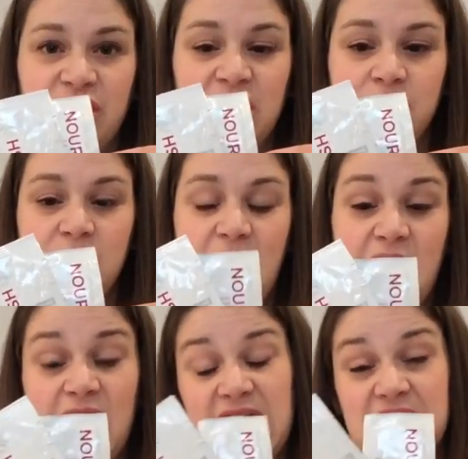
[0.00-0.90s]
cream.
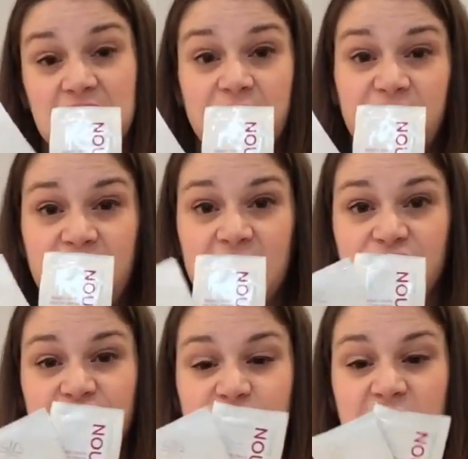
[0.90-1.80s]
I love our hand cream.